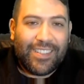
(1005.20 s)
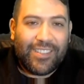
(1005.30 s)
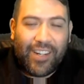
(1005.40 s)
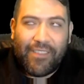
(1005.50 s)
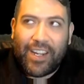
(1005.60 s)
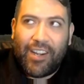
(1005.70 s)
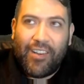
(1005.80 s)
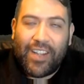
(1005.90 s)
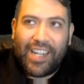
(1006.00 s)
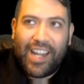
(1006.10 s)
Try to figure out
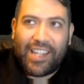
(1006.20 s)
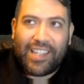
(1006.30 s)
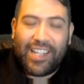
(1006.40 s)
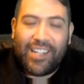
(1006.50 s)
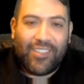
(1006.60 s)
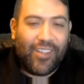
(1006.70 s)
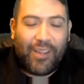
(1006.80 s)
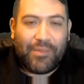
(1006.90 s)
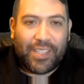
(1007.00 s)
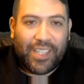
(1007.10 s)
how I can edit that out. No,
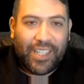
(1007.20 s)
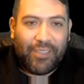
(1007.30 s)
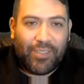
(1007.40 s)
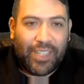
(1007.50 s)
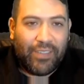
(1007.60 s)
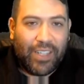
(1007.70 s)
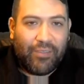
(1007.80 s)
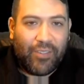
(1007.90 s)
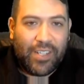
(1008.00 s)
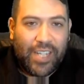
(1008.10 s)
I'm just kidding. We'll leave it
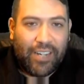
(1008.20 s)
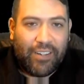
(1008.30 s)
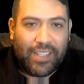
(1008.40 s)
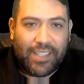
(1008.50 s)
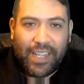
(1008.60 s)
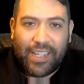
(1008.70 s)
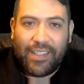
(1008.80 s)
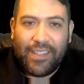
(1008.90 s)
in for integrity's sake.